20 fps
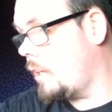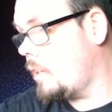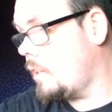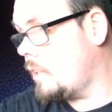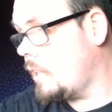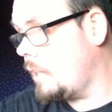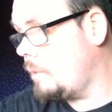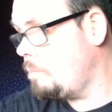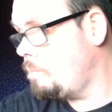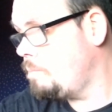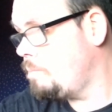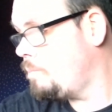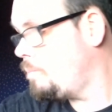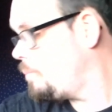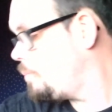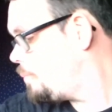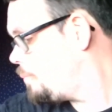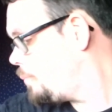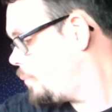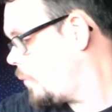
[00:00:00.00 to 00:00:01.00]
little thing.
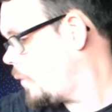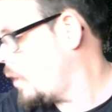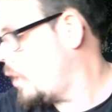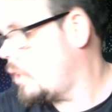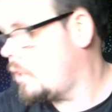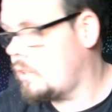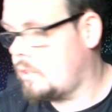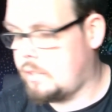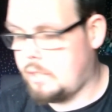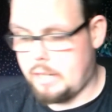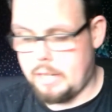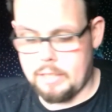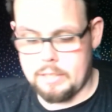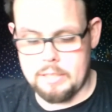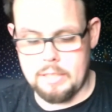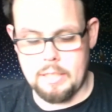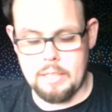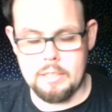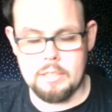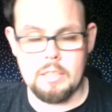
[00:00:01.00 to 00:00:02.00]
The next
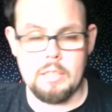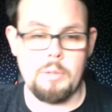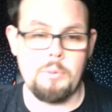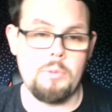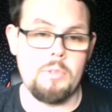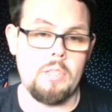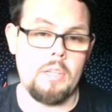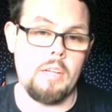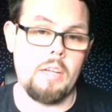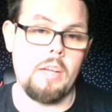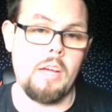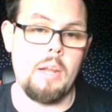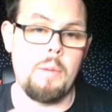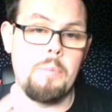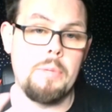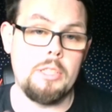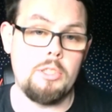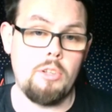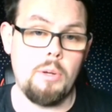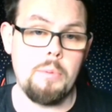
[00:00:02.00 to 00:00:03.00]
thing is I got a
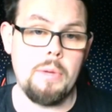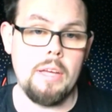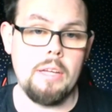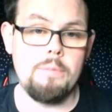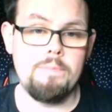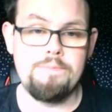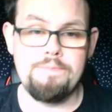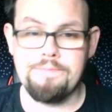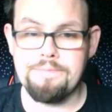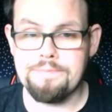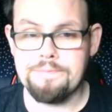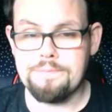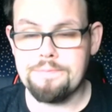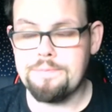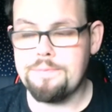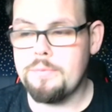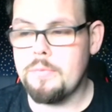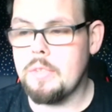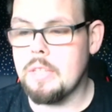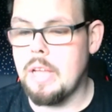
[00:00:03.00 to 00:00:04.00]
mystery bag,
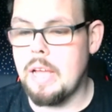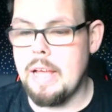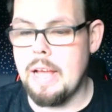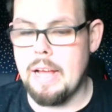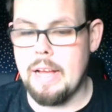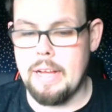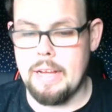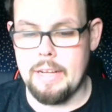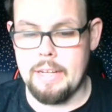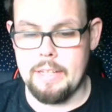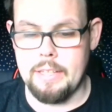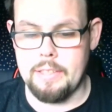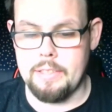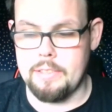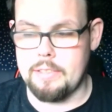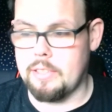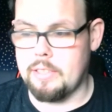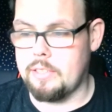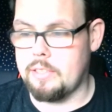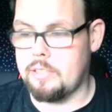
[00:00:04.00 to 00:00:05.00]

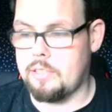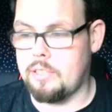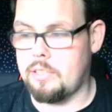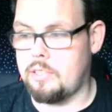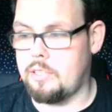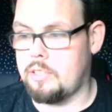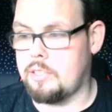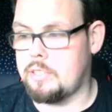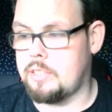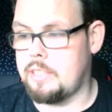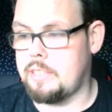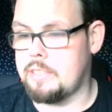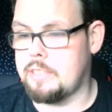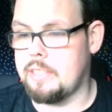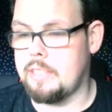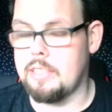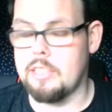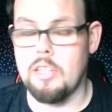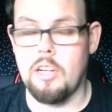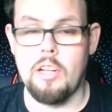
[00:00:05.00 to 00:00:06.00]
and there's these
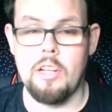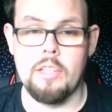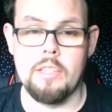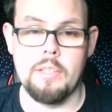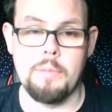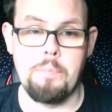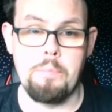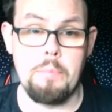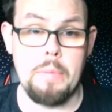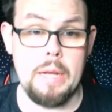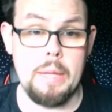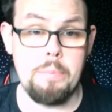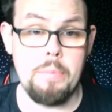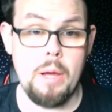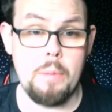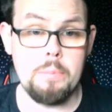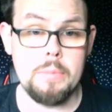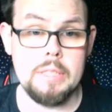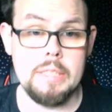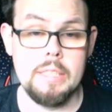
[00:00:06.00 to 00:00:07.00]
thing called Bitty
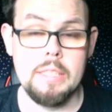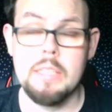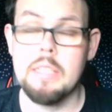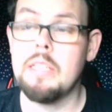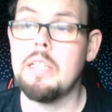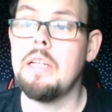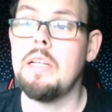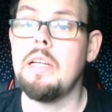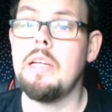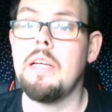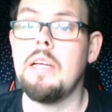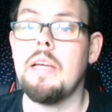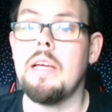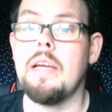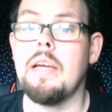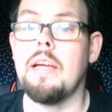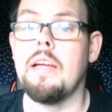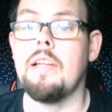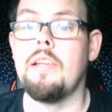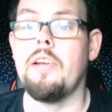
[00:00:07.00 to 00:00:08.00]
Pops.
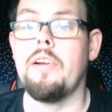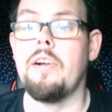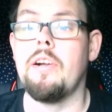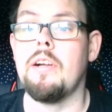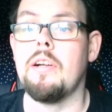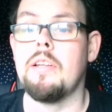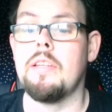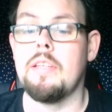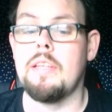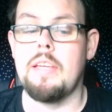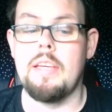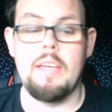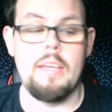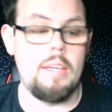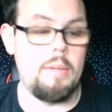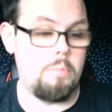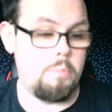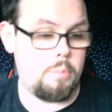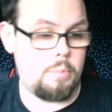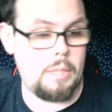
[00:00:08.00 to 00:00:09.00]
They're
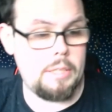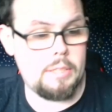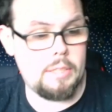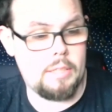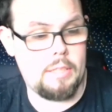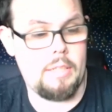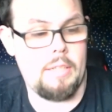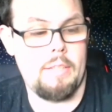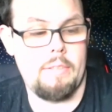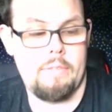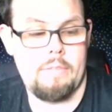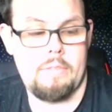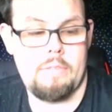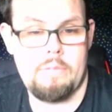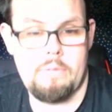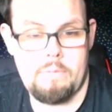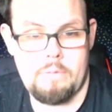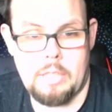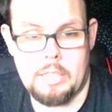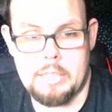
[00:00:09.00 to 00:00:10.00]
basically
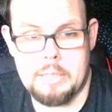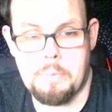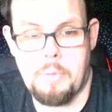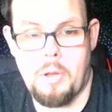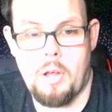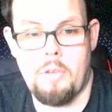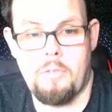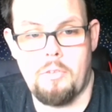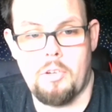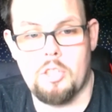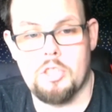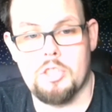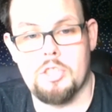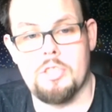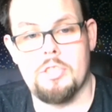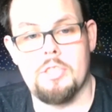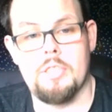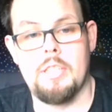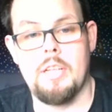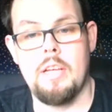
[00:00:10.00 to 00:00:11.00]
the small
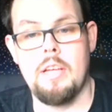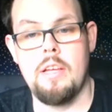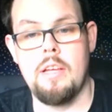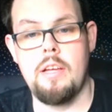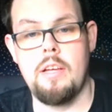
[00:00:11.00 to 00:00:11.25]
versions